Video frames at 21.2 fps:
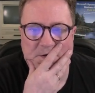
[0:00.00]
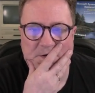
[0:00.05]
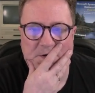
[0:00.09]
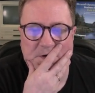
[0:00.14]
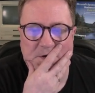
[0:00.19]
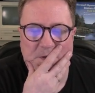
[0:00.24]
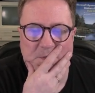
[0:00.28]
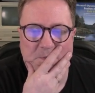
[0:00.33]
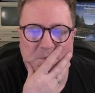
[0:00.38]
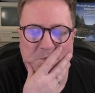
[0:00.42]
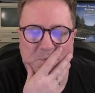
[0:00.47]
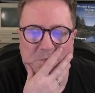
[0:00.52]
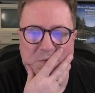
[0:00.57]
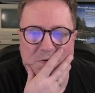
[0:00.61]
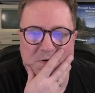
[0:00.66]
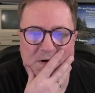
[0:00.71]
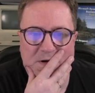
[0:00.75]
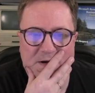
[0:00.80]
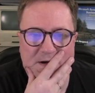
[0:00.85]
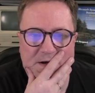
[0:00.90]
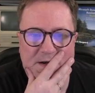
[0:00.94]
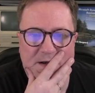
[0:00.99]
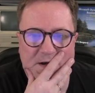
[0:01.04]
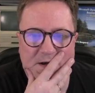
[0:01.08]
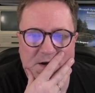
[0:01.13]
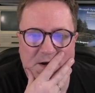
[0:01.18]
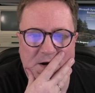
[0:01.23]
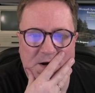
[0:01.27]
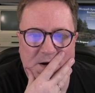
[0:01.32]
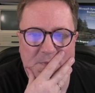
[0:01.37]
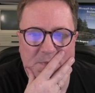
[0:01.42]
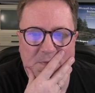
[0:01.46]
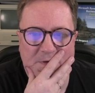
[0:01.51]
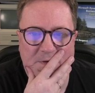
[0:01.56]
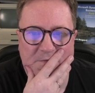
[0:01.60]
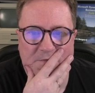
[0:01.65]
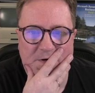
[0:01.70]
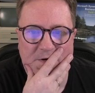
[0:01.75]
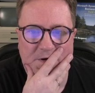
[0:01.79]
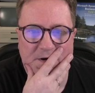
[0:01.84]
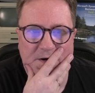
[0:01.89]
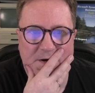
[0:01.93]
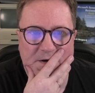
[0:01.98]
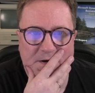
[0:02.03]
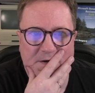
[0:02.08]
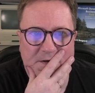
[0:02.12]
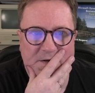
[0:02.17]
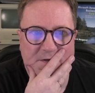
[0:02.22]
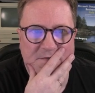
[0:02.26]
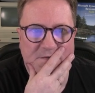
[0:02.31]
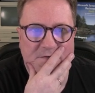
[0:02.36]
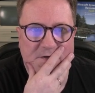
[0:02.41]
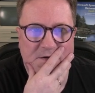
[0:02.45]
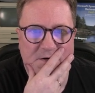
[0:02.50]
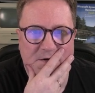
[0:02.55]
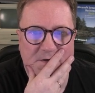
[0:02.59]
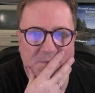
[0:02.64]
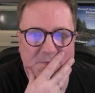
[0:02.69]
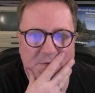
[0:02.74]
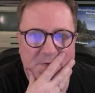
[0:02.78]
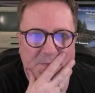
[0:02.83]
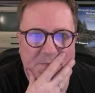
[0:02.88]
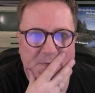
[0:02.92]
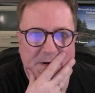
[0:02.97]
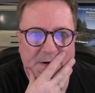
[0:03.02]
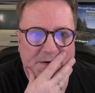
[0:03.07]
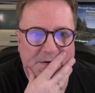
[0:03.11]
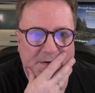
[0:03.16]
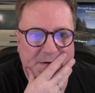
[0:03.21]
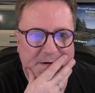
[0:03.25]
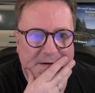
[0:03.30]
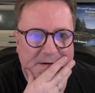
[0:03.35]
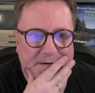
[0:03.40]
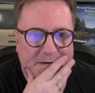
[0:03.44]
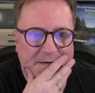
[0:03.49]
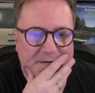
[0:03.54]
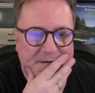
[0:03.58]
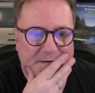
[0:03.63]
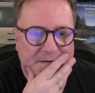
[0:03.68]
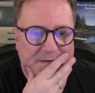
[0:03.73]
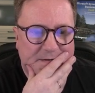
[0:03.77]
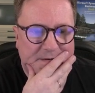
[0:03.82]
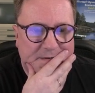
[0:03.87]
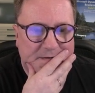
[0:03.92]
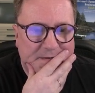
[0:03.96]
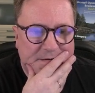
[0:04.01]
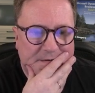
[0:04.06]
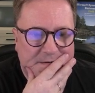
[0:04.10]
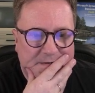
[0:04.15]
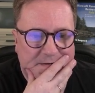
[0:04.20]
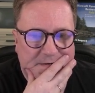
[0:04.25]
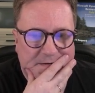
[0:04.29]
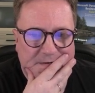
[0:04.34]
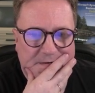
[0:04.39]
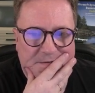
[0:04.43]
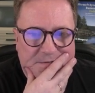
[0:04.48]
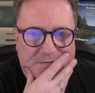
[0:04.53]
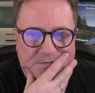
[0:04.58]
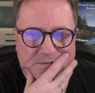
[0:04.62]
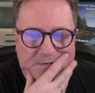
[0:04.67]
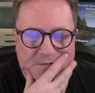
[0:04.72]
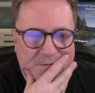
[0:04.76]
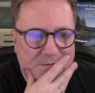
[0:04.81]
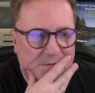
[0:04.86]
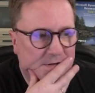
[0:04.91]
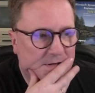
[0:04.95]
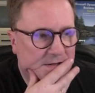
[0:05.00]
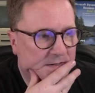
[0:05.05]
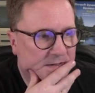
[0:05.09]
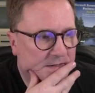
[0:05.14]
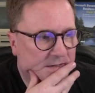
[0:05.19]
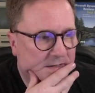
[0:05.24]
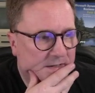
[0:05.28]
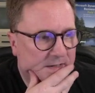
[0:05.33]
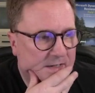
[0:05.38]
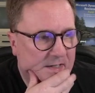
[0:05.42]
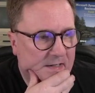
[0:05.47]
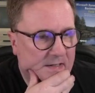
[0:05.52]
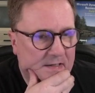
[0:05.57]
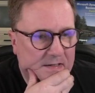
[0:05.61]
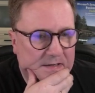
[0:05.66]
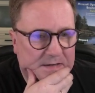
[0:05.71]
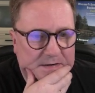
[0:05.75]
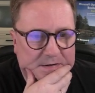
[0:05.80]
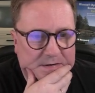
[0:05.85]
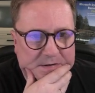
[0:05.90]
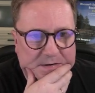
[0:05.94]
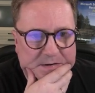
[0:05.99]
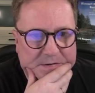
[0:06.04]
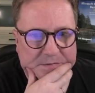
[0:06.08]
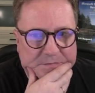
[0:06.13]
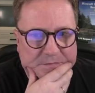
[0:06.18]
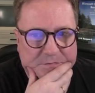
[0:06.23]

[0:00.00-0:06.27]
completely up and running. It's still in preparing here. So in a